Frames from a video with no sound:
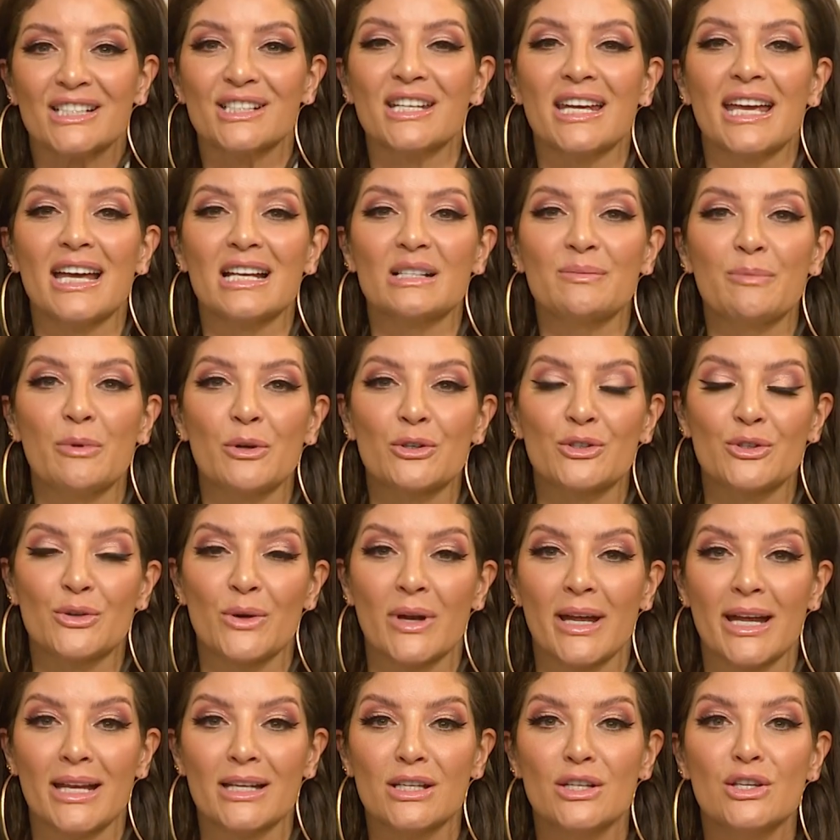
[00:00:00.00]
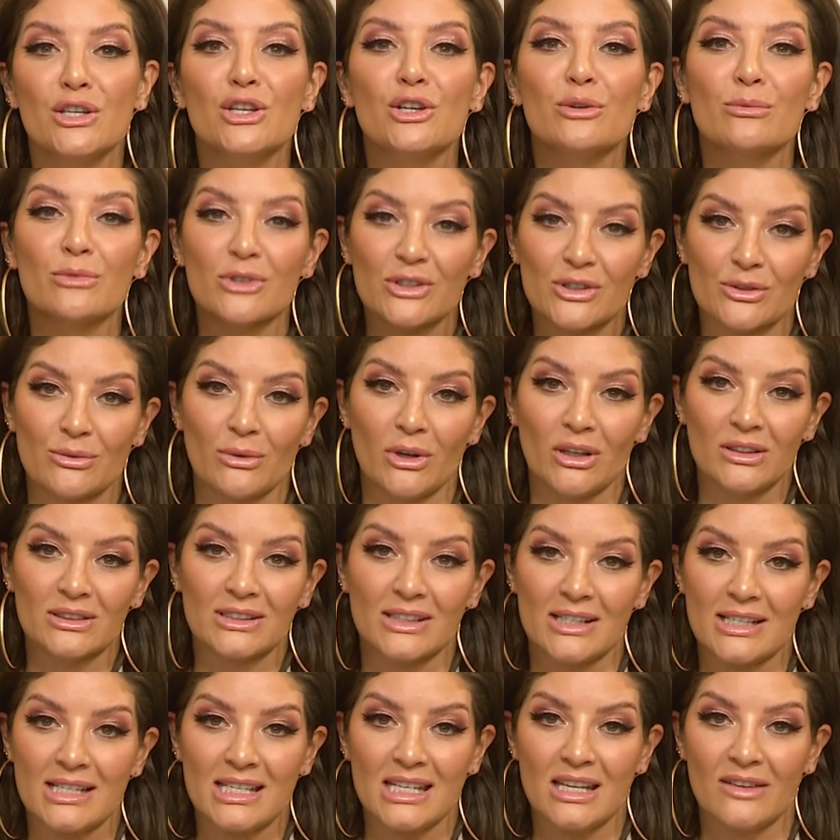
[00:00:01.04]
She has portrayed numerous
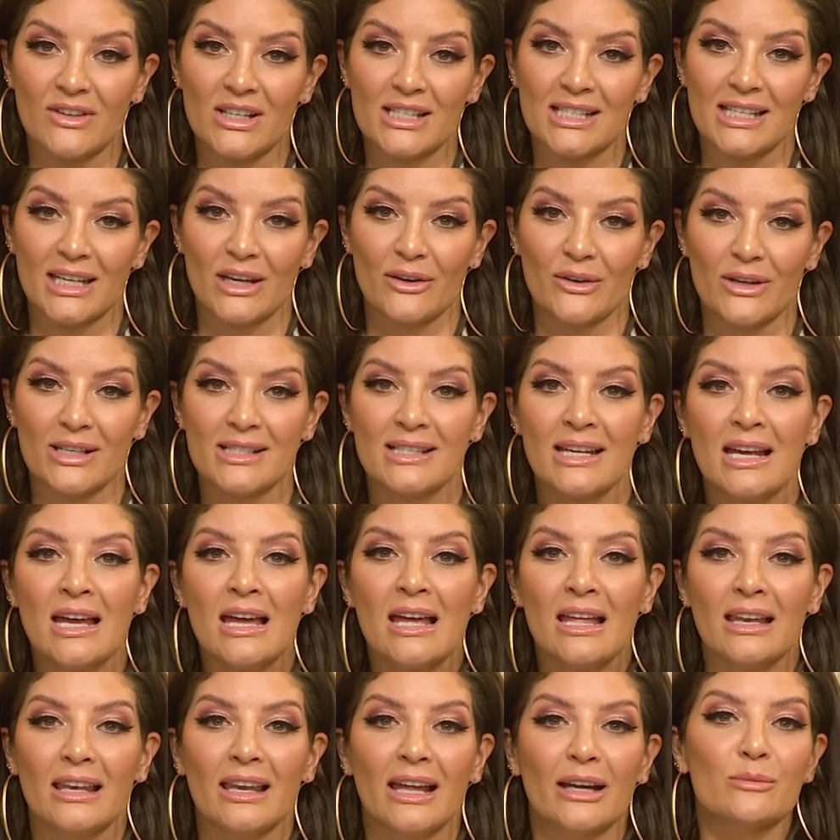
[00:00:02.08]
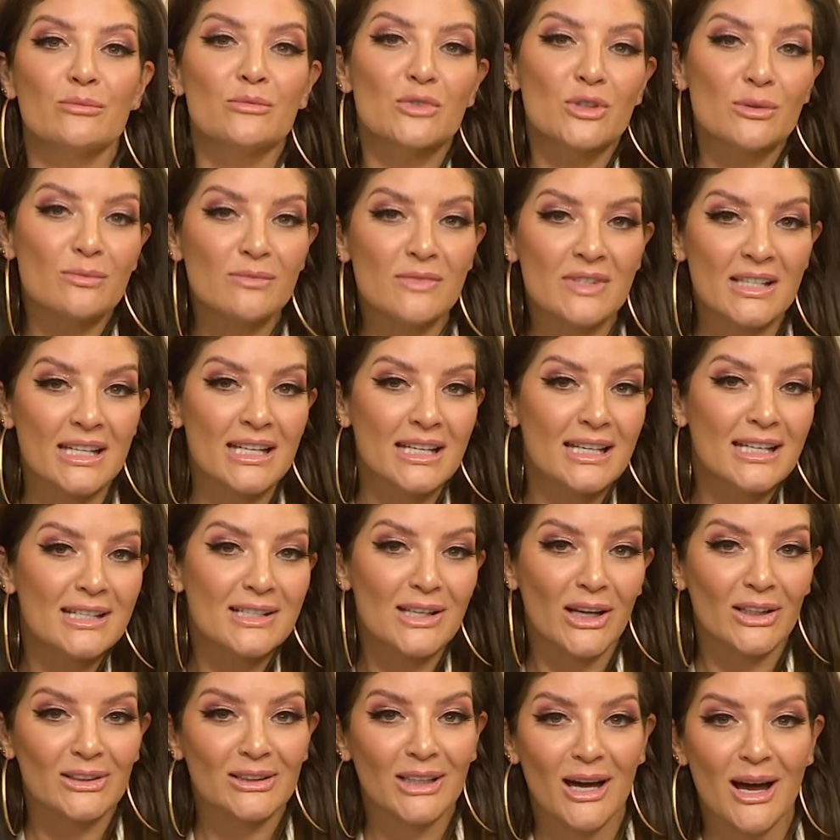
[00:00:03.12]
roles on TV series like
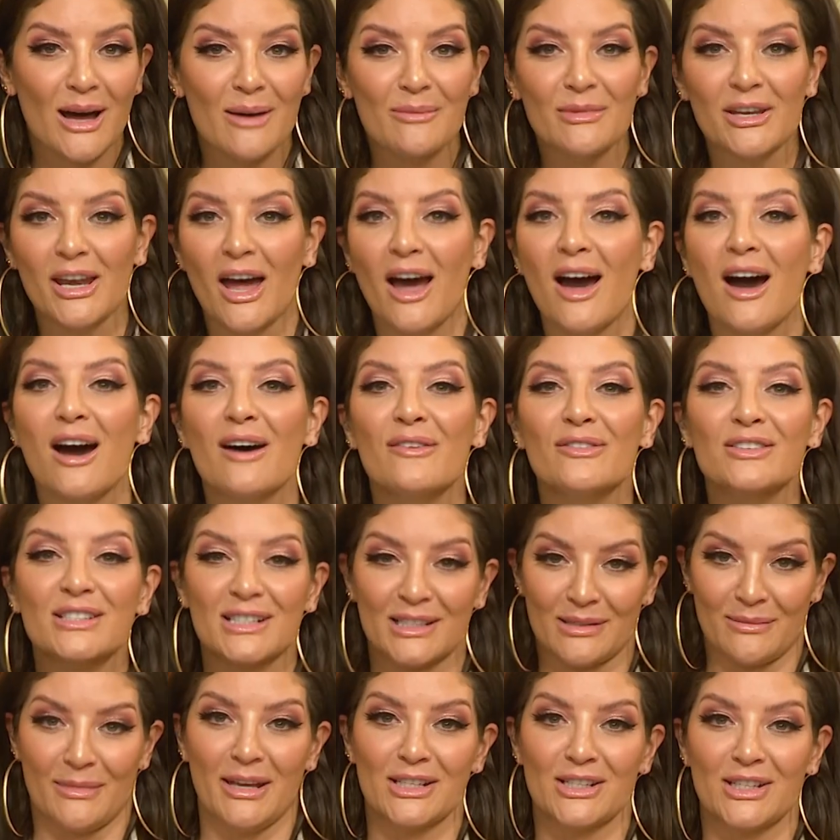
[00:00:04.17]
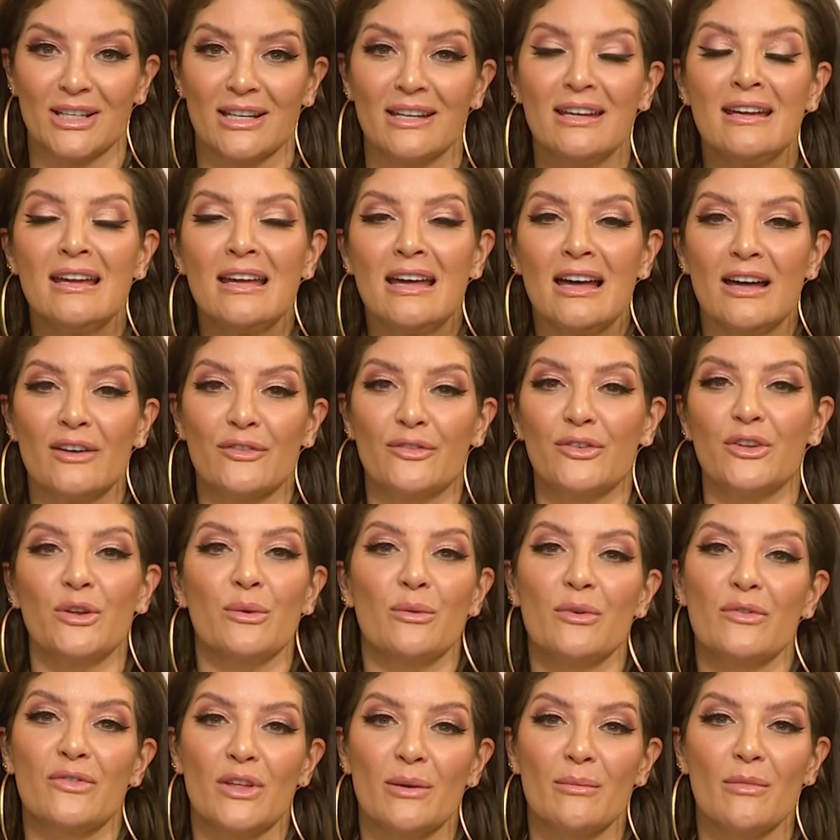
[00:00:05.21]
Mtunzini.com and Harvest, to mention a
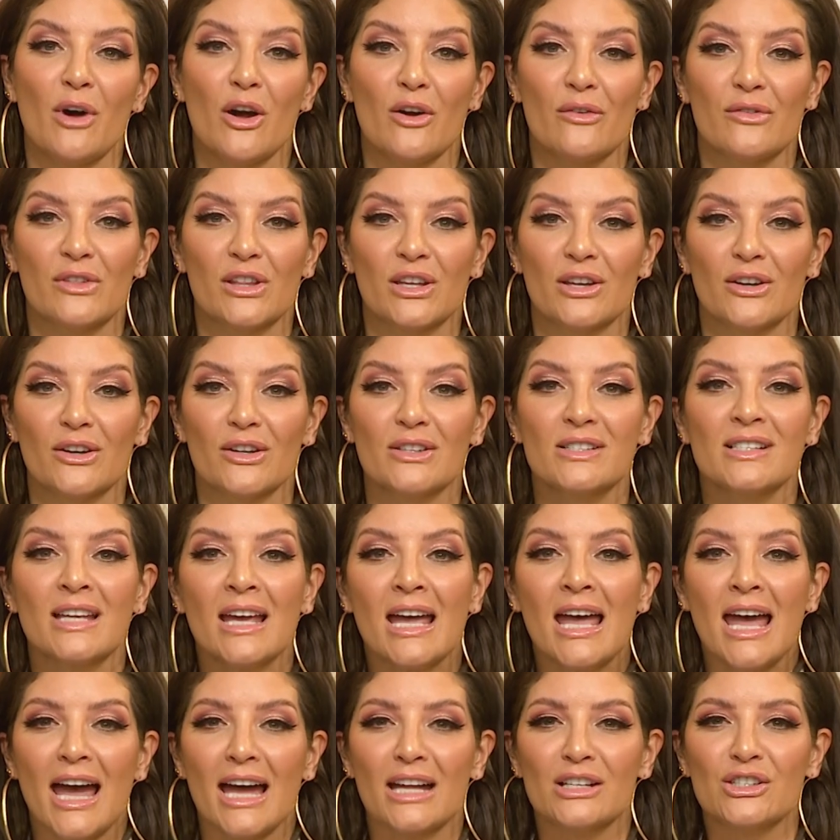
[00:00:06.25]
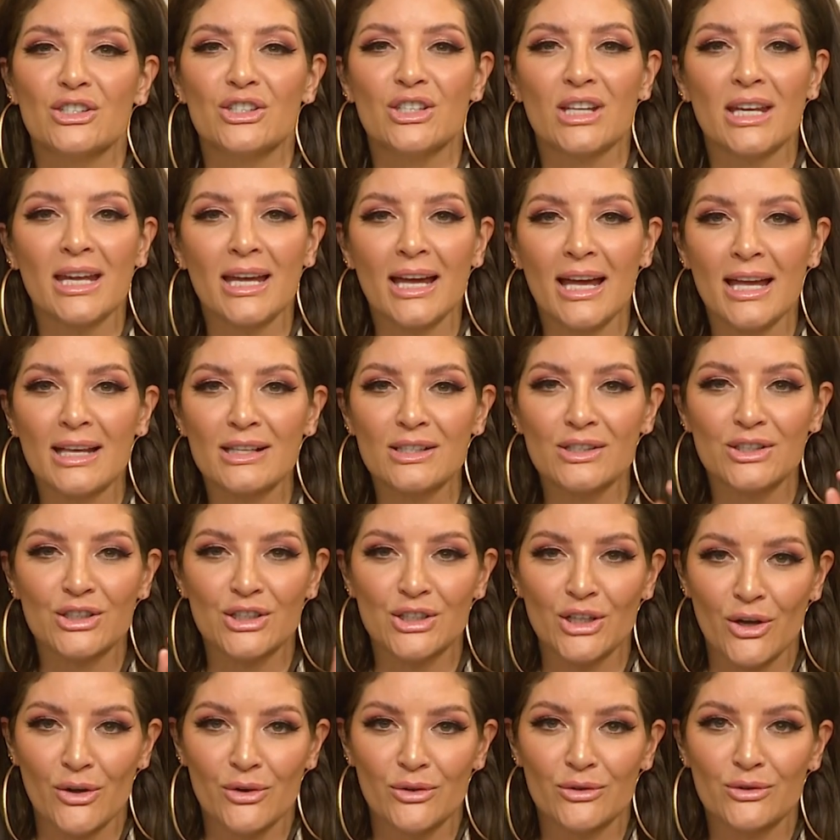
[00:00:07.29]
few of them over the years. And she has
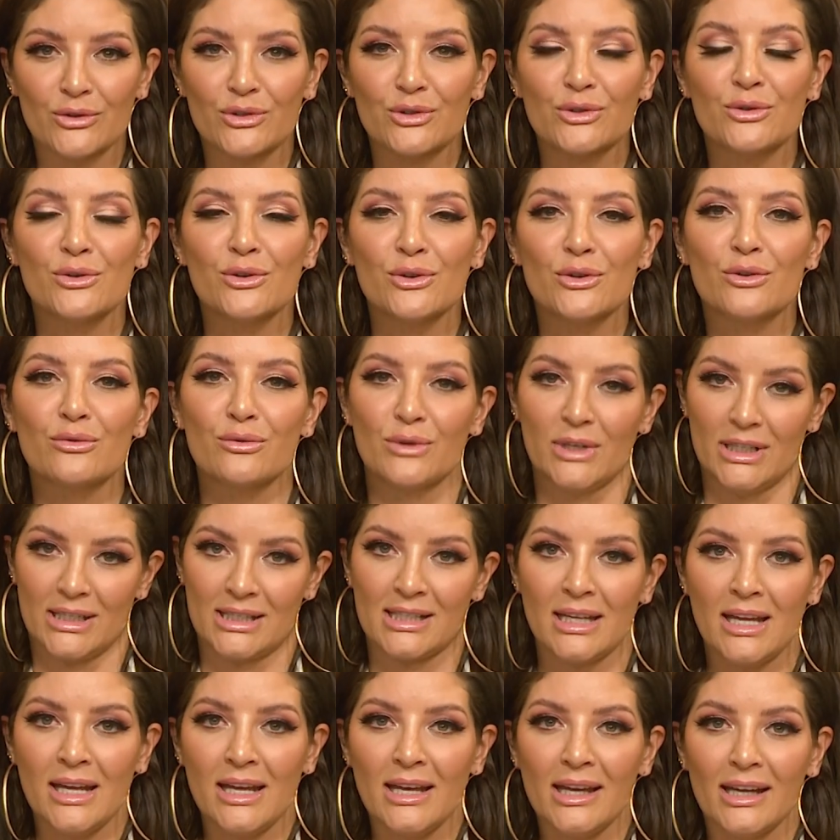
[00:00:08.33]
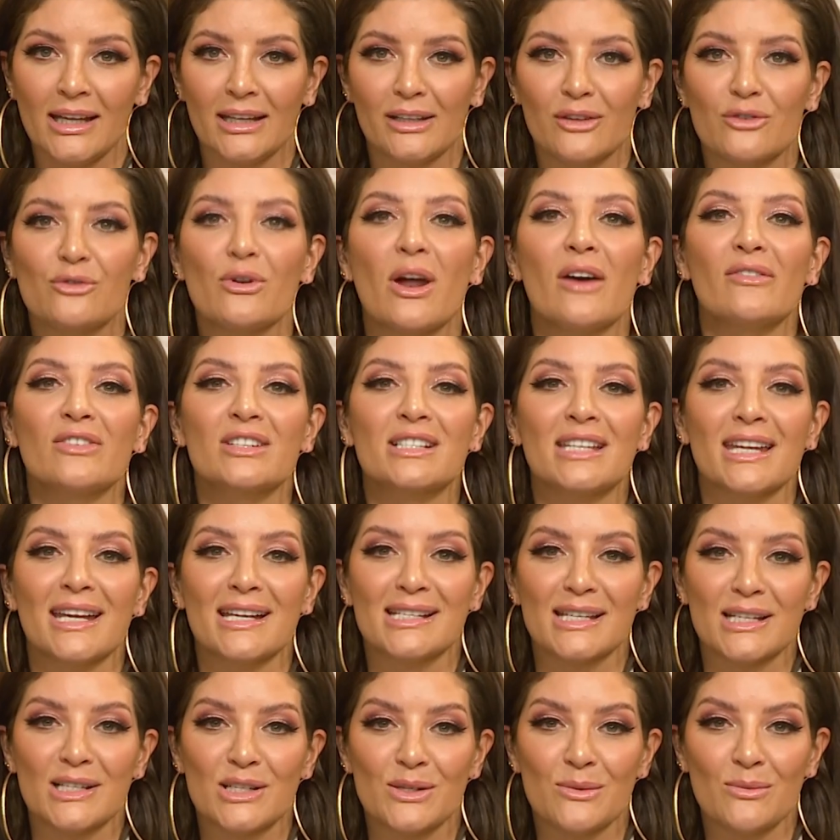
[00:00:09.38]
shown true grit in
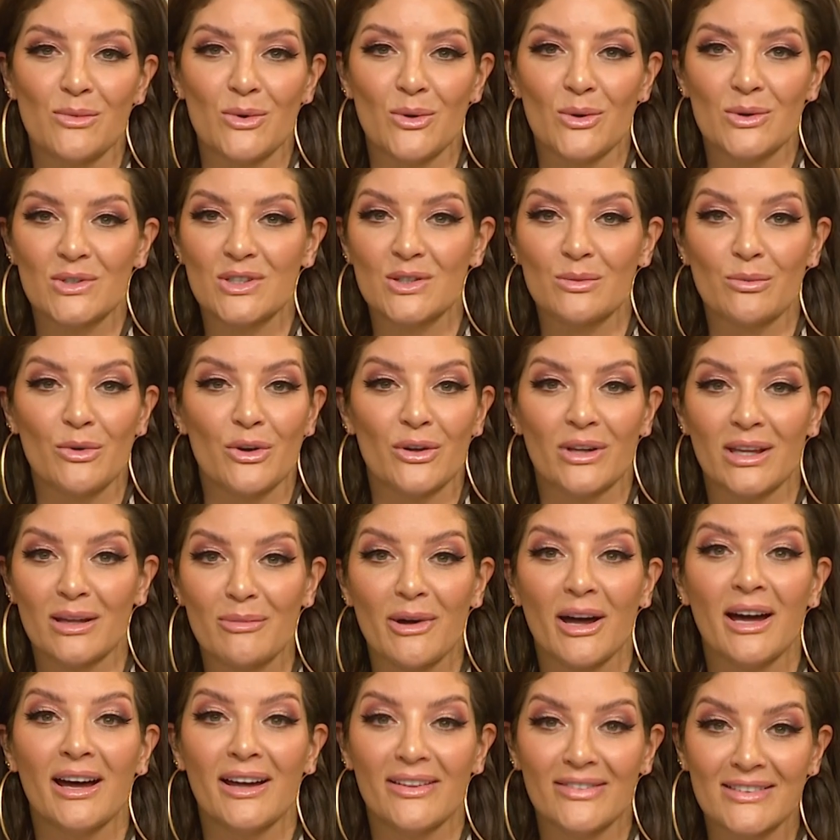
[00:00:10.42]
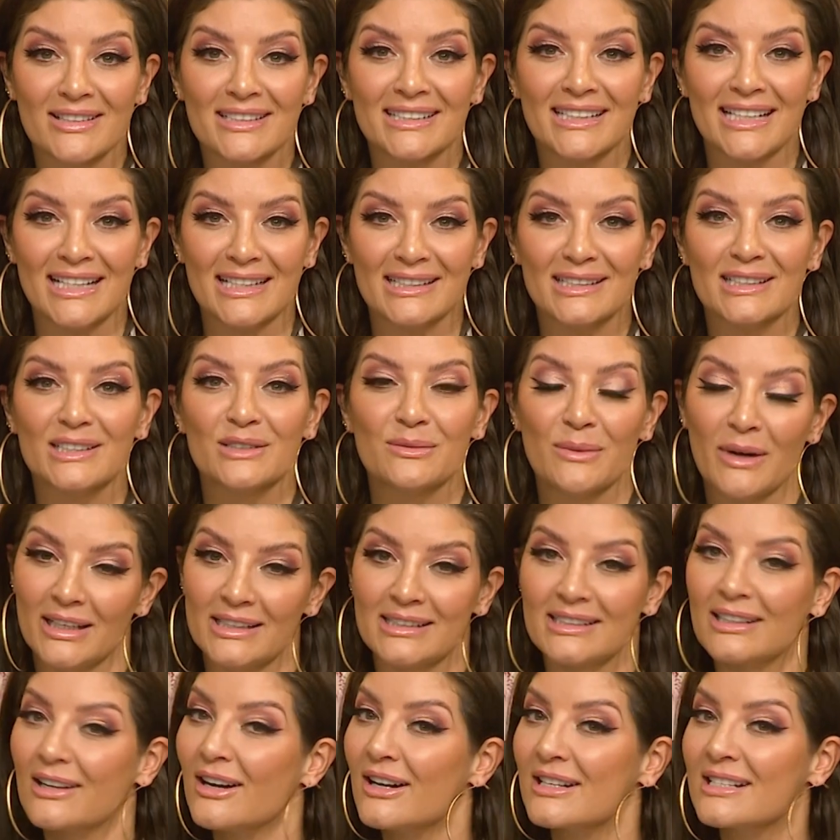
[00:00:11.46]
gravitating to awards, working behind the scenes as
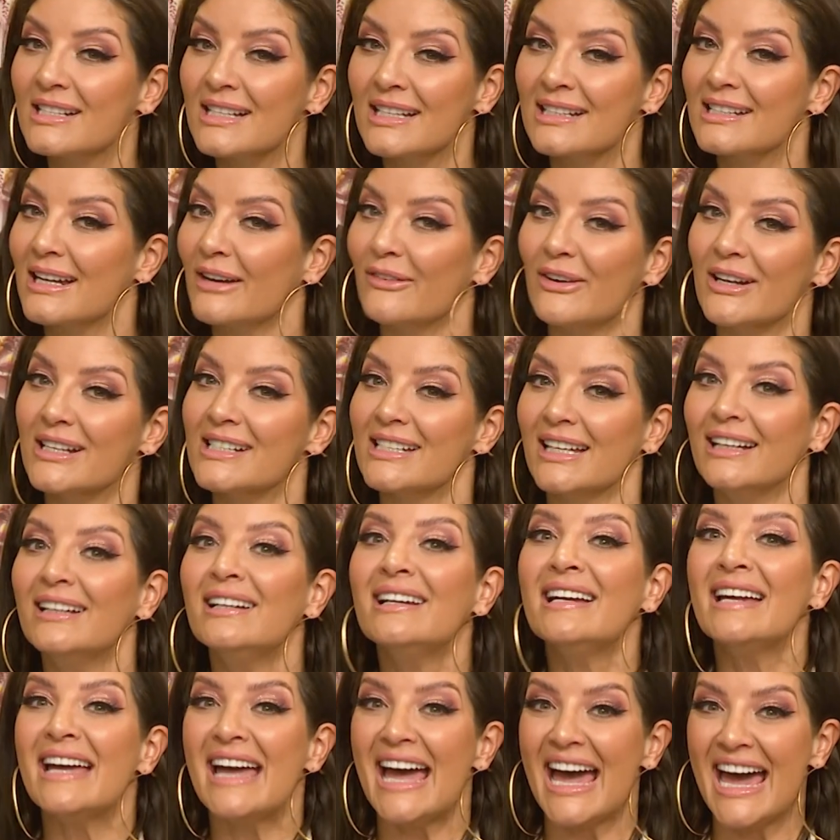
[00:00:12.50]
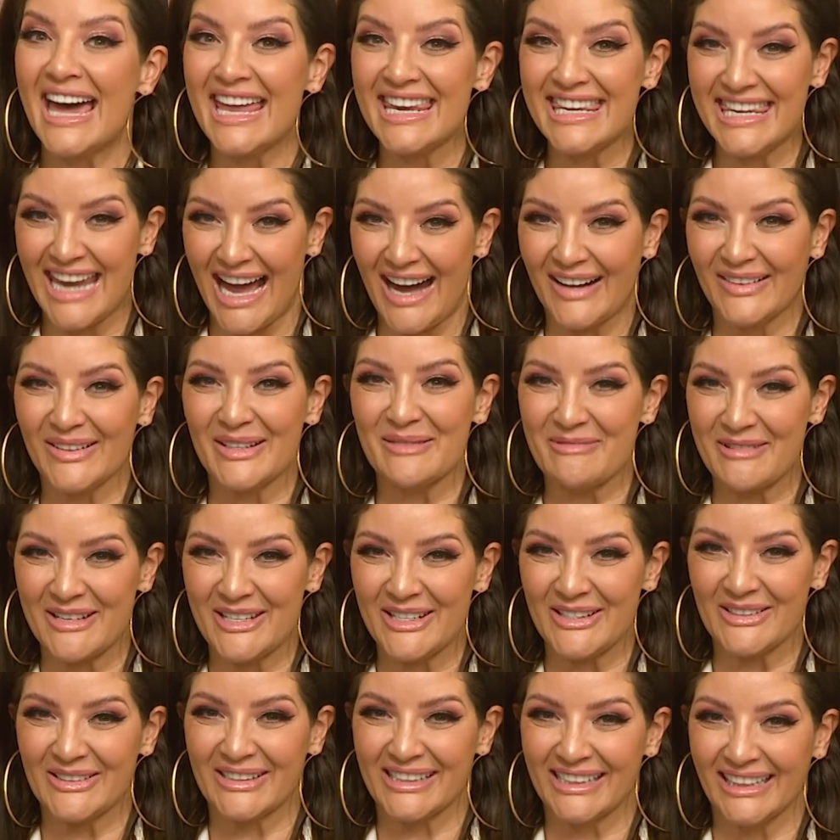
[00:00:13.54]
well as casting director and now a
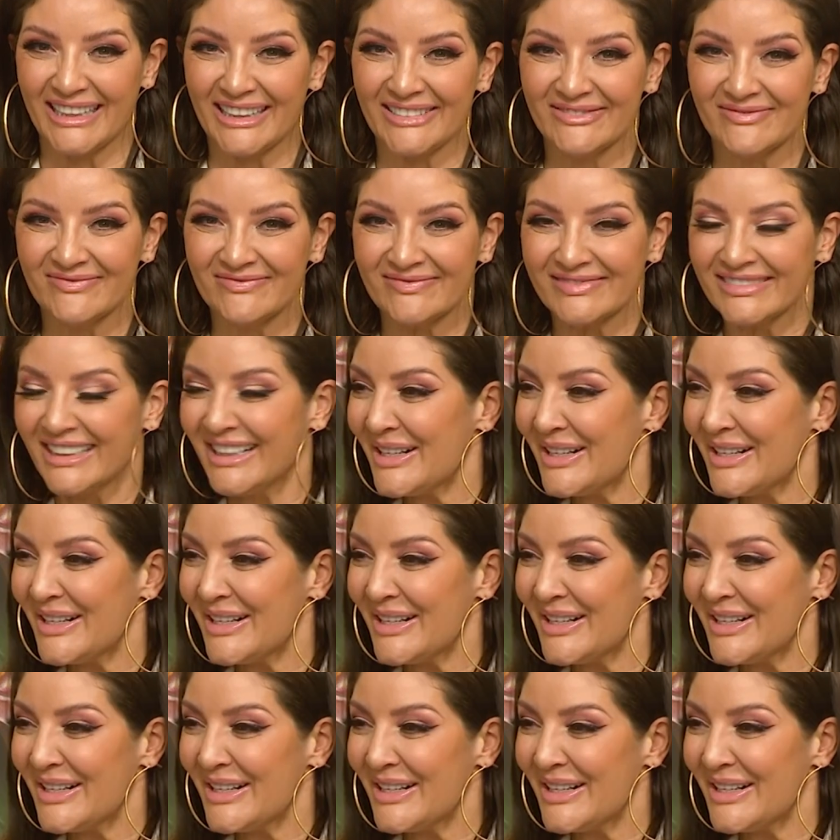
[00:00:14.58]
producer.